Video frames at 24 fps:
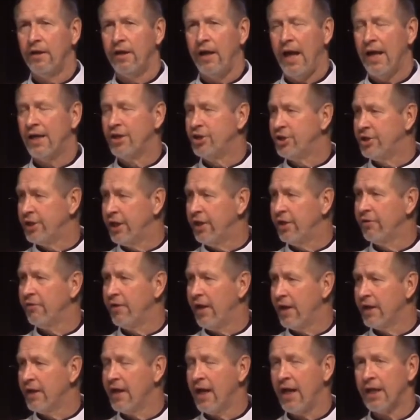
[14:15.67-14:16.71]
and share
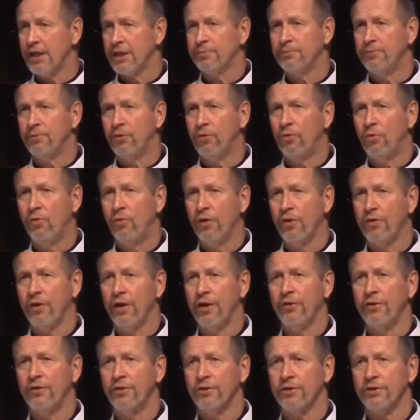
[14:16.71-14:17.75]
that gospel with
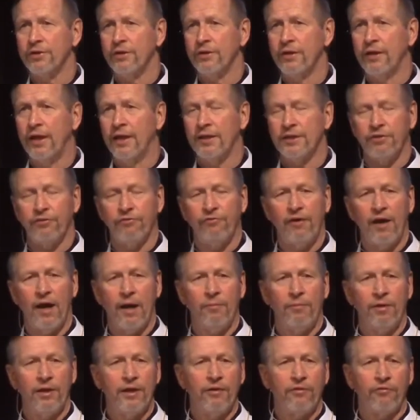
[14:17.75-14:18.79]
others as a
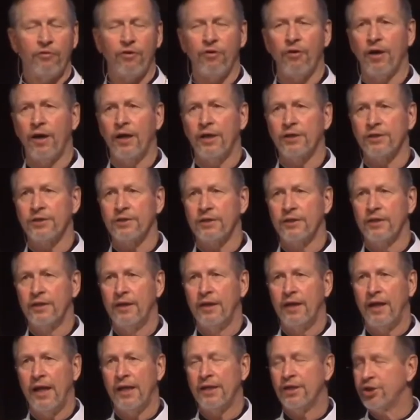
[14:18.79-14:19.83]
family of Christ,
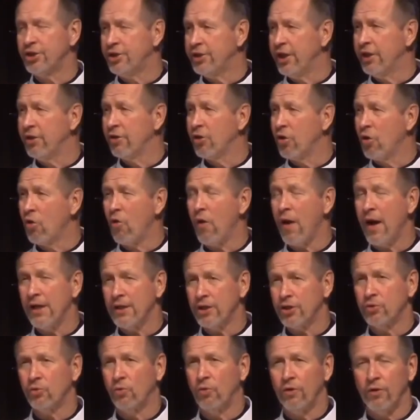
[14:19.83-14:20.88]
and to share
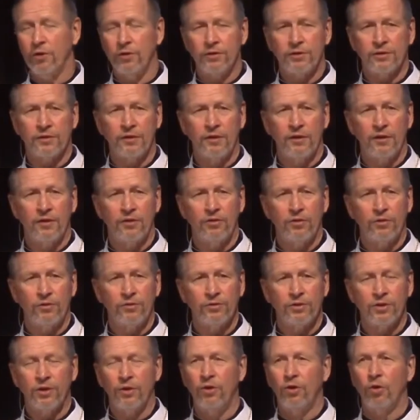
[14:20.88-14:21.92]
Christ's words,
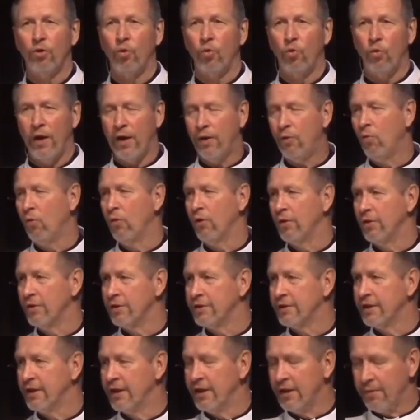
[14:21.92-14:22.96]
those red
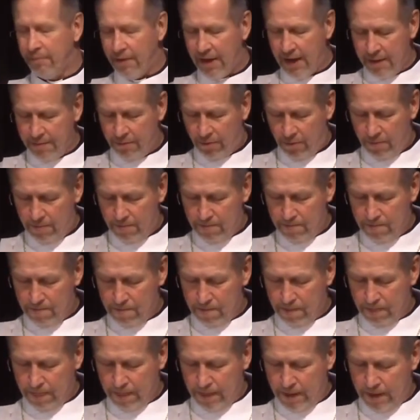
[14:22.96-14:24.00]
words in the Bible.
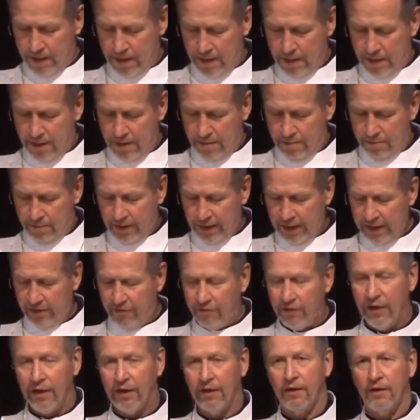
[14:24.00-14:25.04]

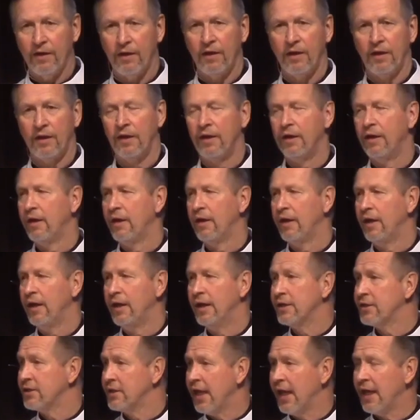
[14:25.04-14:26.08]
Believing
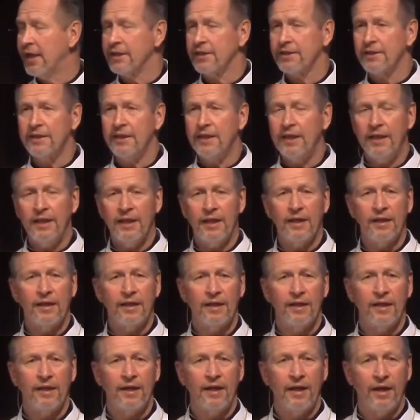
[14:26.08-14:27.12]
is not seeing
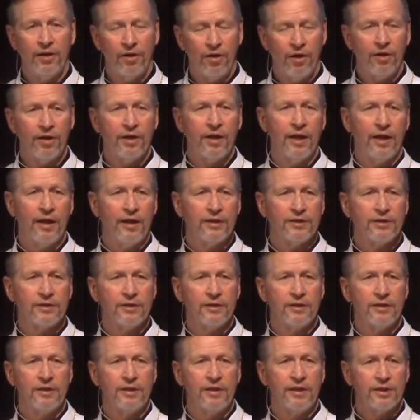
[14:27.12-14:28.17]
in our case,
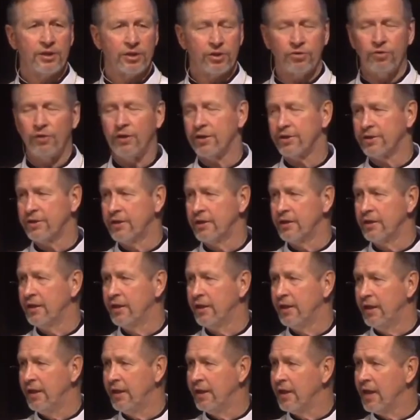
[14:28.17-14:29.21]
it's trusting
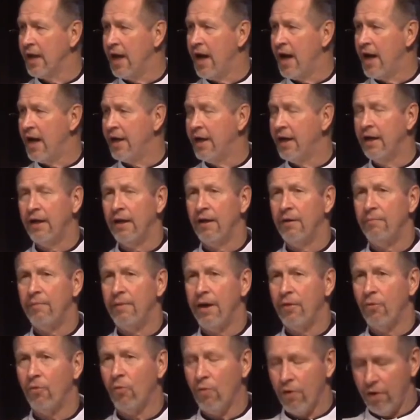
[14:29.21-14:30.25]
in God by
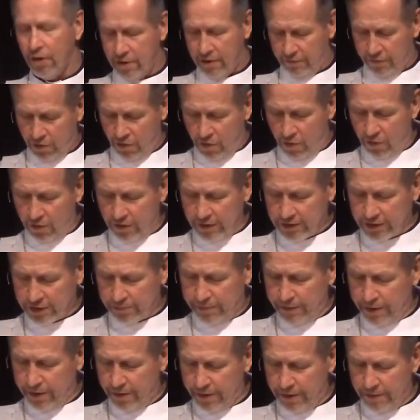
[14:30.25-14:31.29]
the work of the Holy
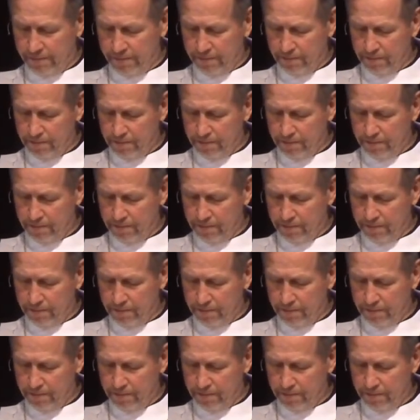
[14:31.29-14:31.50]
Spirit.